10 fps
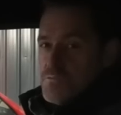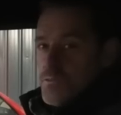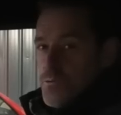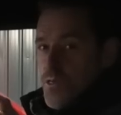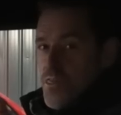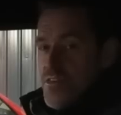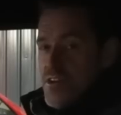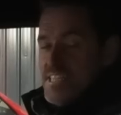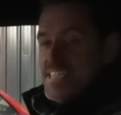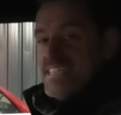for
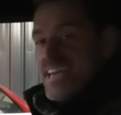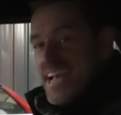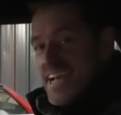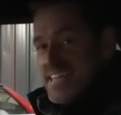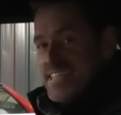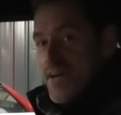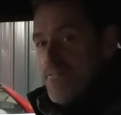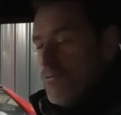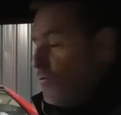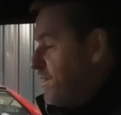
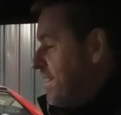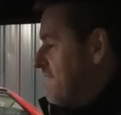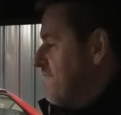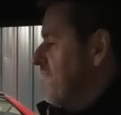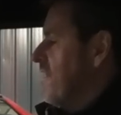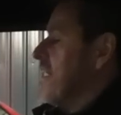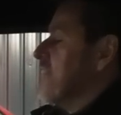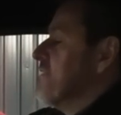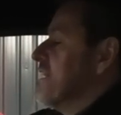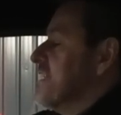
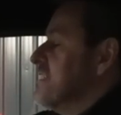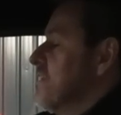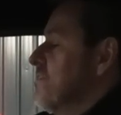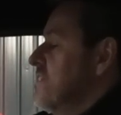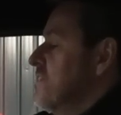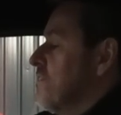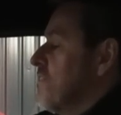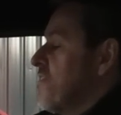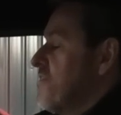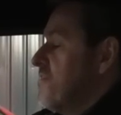36,495 and it's only got,
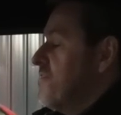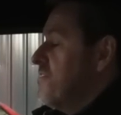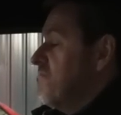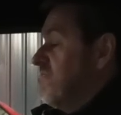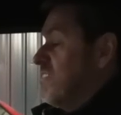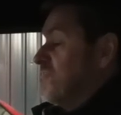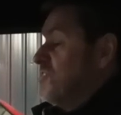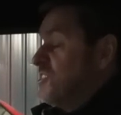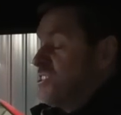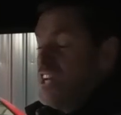well,
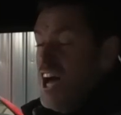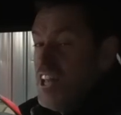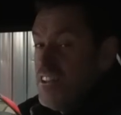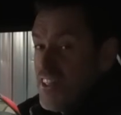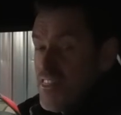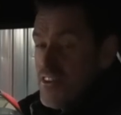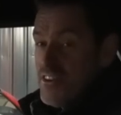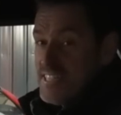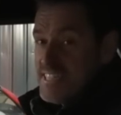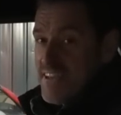just under
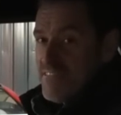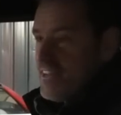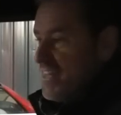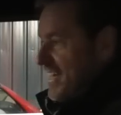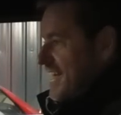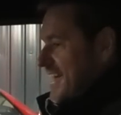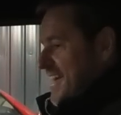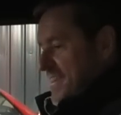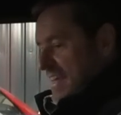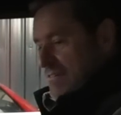
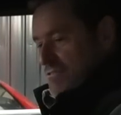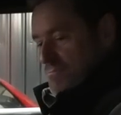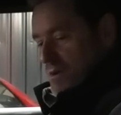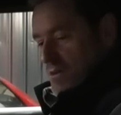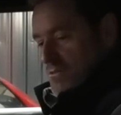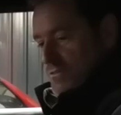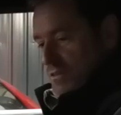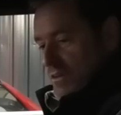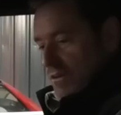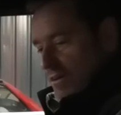37,000 miles on the
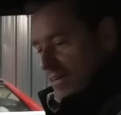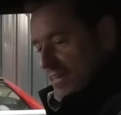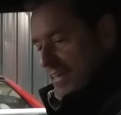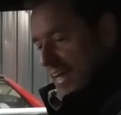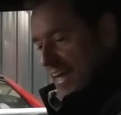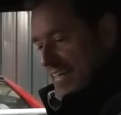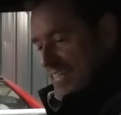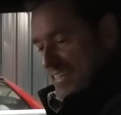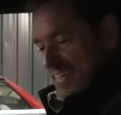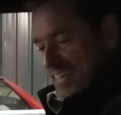clock
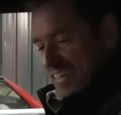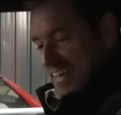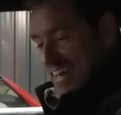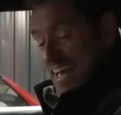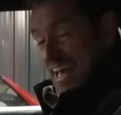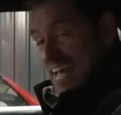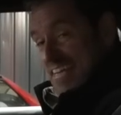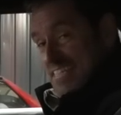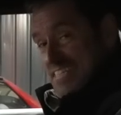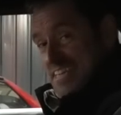and a
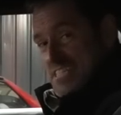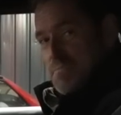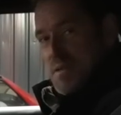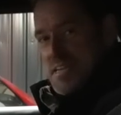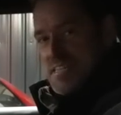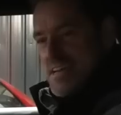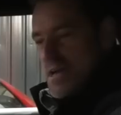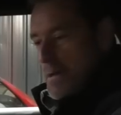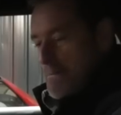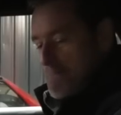six speed
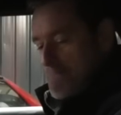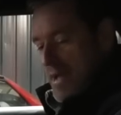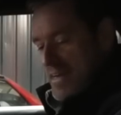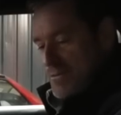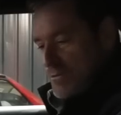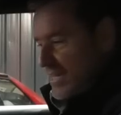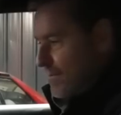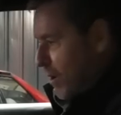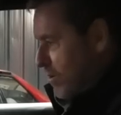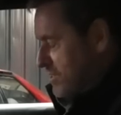manual
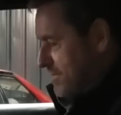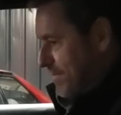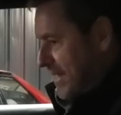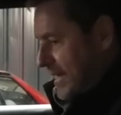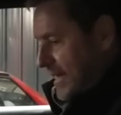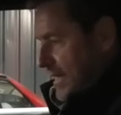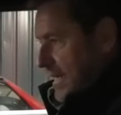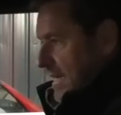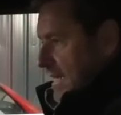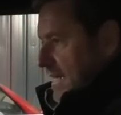gearbox.
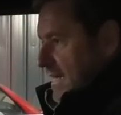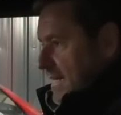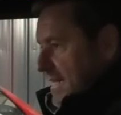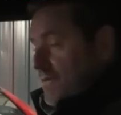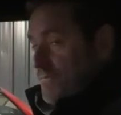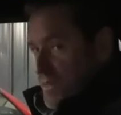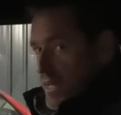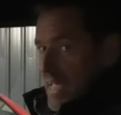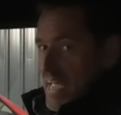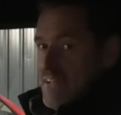Now,
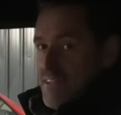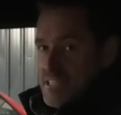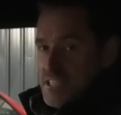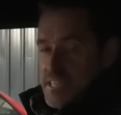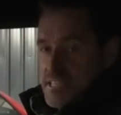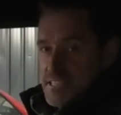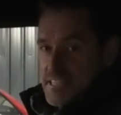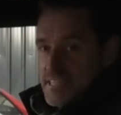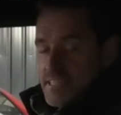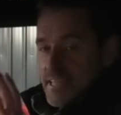I have actually
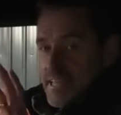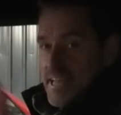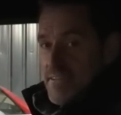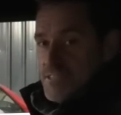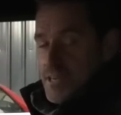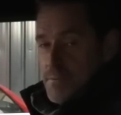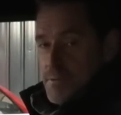considered an F type